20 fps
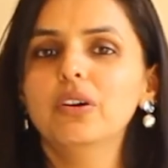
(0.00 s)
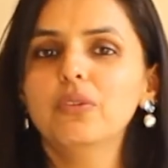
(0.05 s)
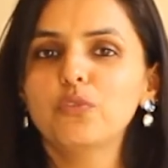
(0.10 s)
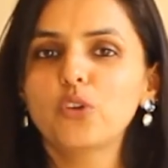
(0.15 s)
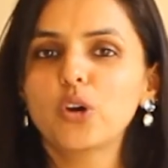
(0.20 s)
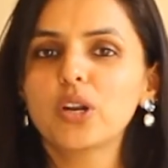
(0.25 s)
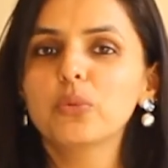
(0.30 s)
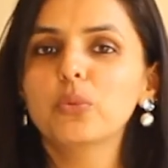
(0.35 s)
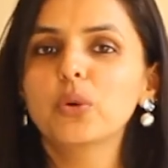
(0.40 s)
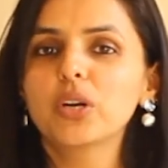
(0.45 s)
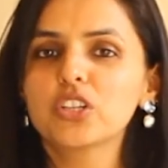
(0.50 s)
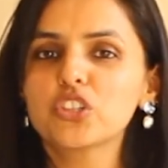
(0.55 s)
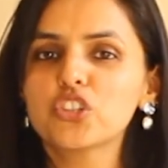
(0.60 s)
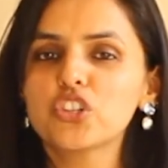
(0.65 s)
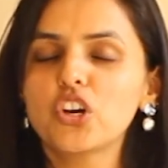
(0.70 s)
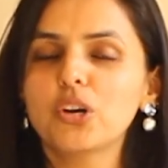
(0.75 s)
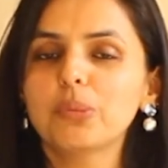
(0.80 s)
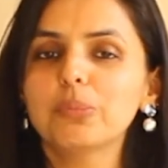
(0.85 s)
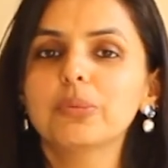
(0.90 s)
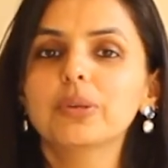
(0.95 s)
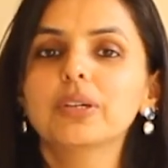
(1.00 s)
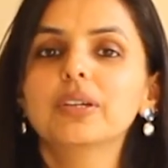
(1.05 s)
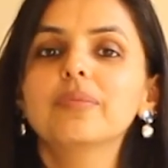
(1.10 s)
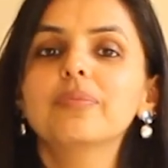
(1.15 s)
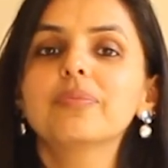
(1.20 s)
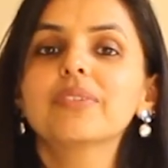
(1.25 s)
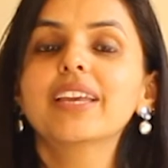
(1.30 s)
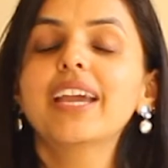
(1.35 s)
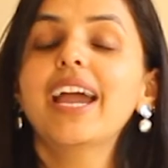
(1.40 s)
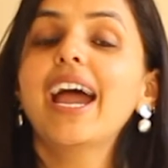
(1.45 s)
a workshop
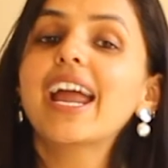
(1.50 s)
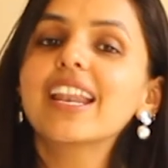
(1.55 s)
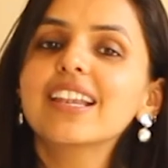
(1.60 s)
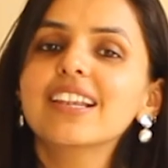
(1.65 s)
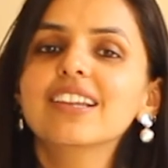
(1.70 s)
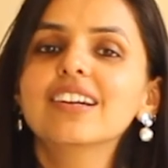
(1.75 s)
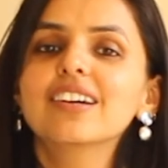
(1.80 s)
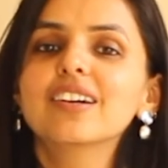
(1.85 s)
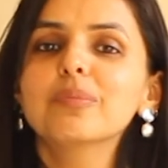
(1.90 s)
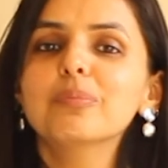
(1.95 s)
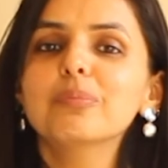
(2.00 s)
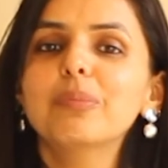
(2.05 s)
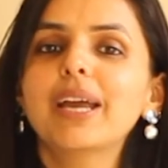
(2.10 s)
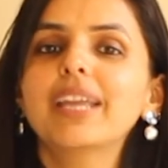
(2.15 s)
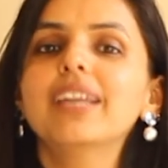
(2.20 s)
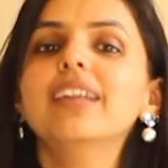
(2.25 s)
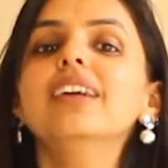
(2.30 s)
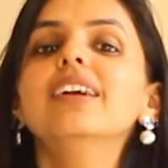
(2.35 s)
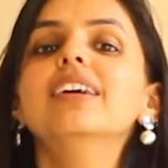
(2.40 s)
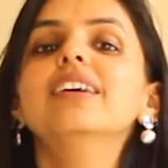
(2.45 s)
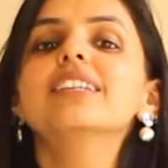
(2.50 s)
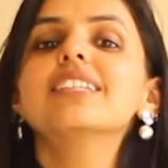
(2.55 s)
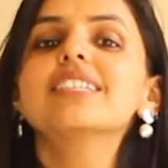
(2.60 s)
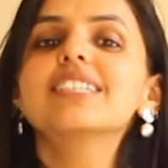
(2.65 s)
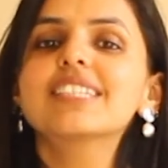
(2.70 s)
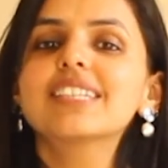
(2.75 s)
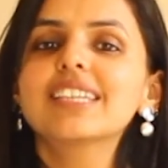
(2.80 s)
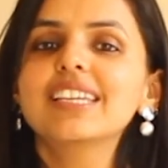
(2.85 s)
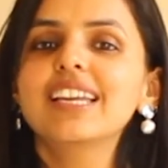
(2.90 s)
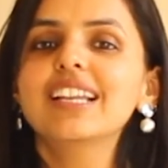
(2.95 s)
and learn my
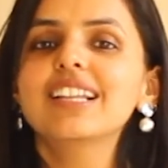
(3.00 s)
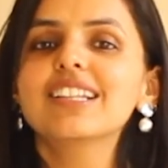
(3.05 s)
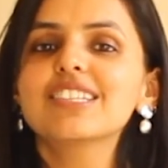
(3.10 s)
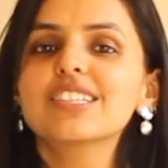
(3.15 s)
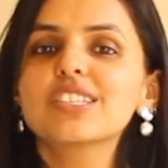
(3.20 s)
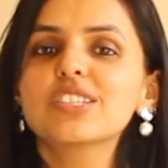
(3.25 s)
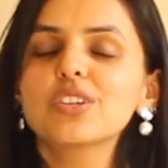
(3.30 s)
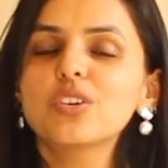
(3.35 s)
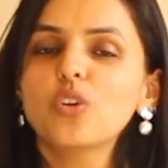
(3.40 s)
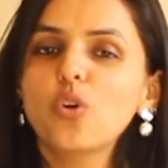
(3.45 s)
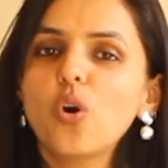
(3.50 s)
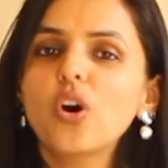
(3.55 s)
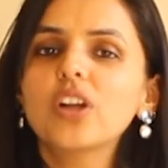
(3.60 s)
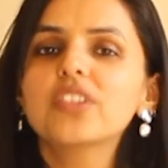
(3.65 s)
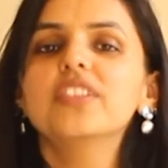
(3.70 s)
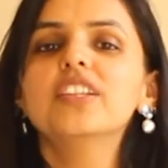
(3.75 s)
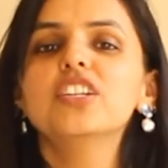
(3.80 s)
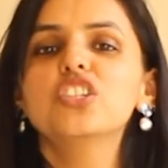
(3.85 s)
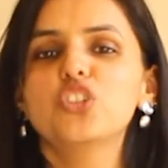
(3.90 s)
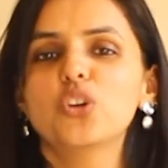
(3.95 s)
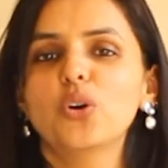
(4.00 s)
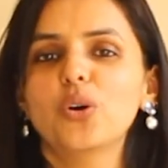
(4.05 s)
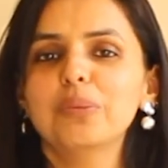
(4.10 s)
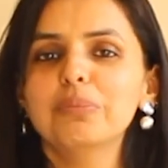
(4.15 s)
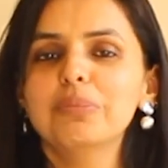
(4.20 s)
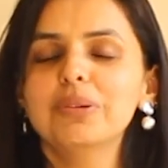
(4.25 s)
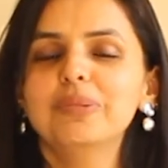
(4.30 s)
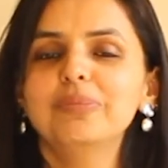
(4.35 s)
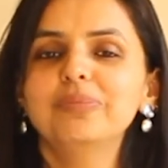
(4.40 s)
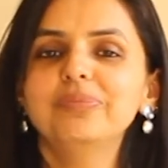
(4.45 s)
skills on the
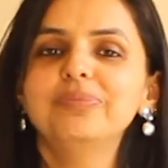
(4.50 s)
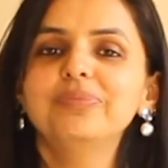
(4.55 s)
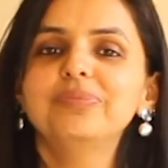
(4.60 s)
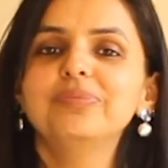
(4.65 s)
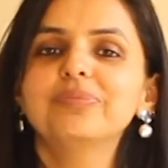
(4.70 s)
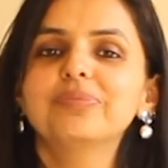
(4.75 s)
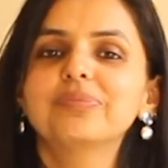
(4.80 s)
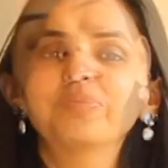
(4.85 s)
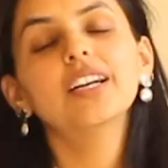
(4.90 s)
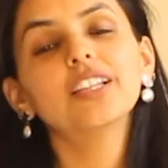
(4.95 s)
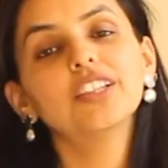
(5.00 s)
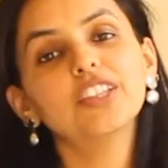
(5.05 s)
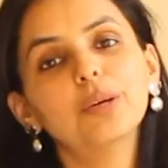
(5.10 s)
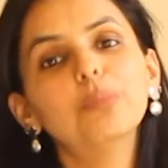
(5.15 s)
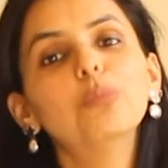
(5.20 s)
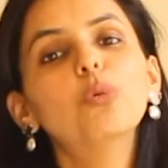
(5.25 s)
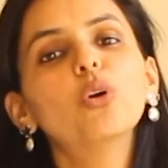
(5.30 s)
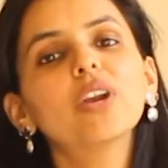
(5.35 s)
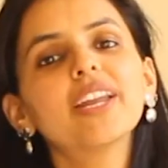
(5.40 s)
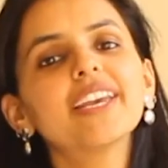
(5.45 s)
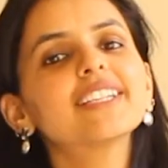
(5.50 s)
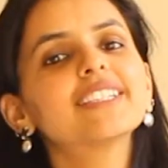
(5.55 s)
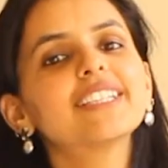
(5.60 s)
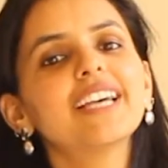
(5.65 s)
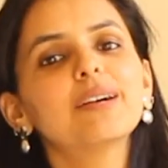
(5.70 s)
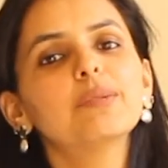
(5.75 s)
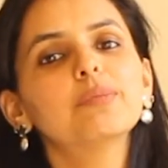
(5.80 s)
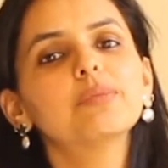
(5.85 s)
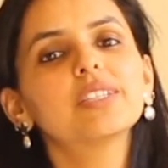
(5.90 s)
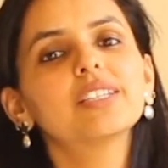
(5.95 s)
job. The board
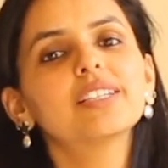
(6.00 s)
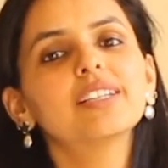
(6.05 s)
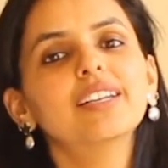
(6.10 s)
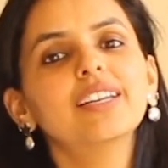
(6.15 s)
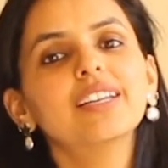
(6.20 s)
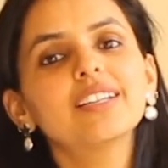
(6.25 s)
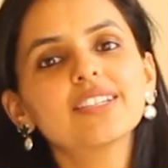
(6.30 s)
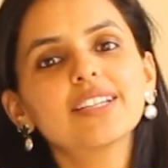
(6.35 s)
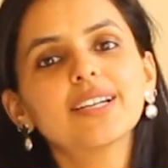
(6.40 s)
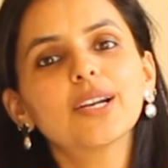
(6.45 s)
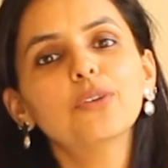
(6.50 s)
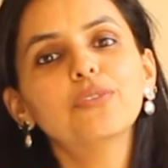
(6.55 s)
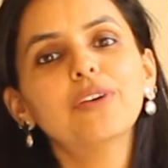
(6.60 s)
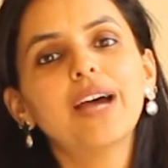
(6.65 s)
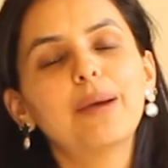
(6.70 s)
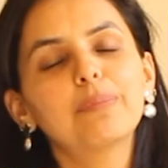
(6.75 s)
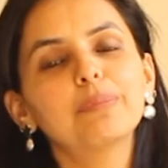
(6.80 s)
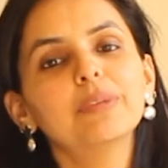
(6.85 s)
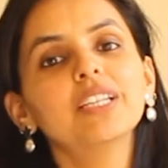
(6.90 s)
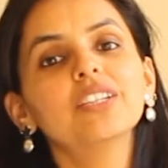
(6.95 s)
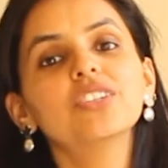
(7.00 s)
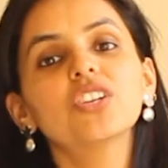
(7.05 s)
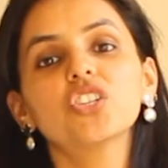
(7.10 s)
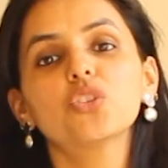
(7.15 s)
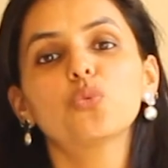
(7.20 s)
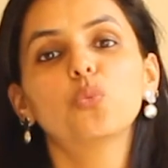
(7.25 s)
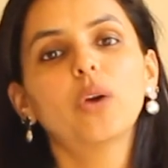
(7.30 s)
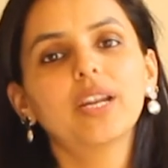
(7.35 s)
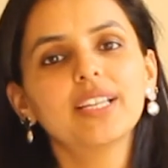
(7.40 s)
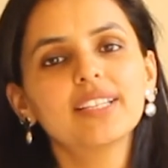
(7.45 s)
exams, instead of happening
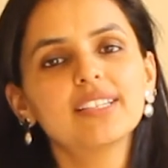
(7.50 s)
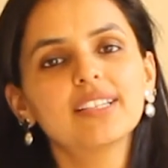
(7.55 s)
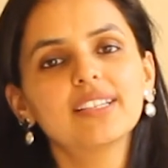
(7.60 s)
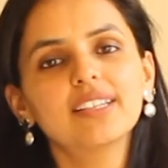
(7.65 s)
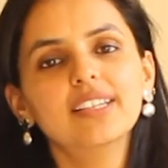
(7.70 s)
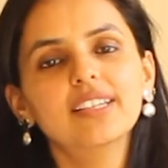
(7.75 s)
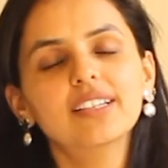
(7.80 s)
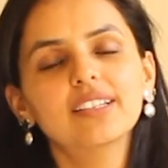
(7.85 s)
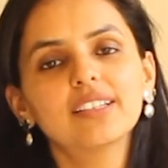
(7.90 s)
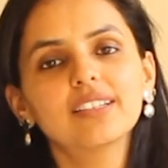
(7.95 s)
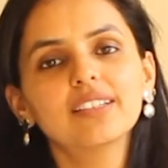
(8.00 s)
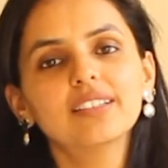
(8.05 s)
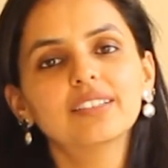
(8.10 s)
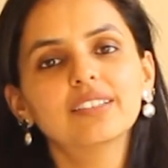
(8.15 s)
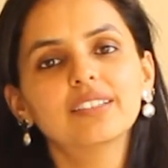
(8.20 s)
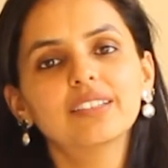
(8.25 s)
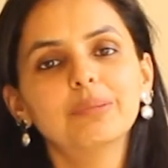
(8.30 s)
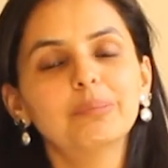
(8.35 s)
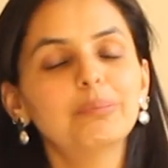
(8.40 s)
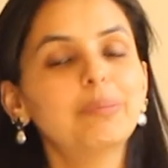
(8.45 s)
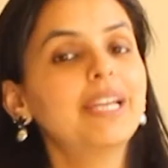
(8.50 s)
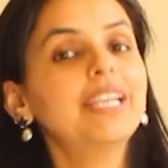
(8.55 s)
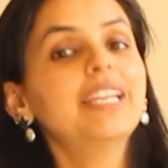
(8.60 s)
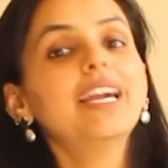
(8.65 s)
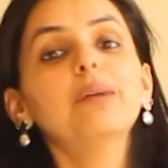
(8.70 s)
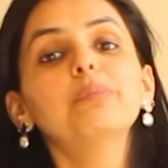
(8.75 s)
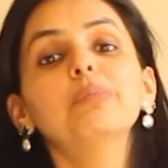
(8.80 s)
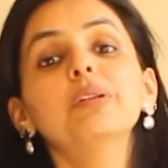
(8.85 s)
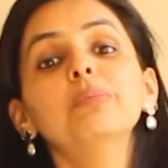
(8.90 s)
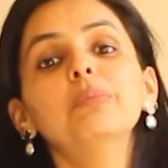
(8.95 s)
just once a year, might
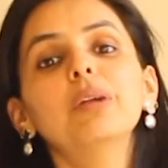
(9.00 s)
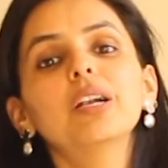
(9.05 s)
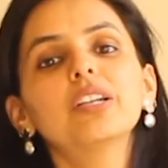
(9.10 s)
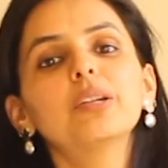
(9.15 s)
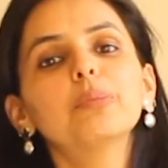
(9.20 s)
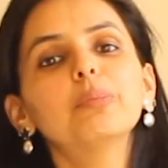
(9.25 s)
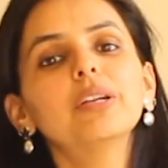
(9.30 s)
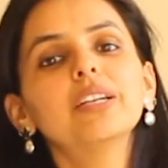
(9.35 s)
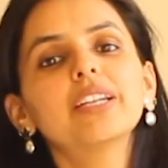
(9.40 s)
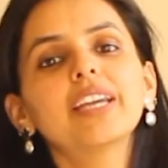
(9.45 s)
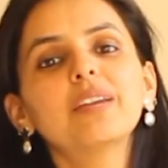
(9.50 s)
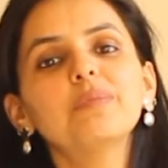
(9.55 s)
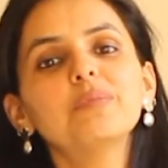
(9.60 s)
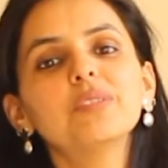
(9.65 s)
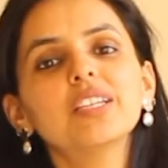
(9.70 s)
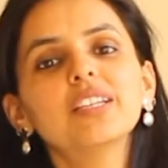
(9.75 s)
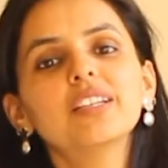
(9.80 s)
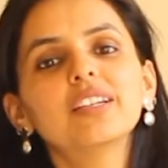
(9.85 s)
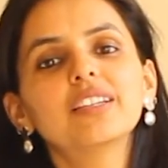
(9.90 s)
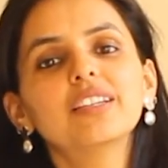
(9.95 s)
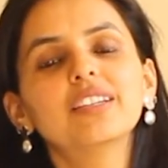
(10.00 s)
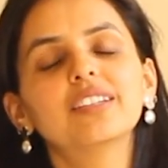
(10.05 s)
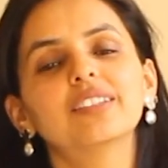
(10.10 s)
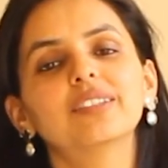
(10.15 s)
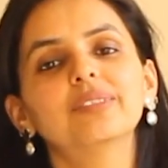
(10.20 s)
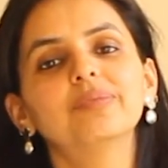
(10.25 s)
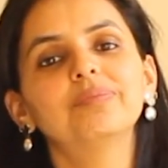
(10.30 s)
happen multiple times in a year.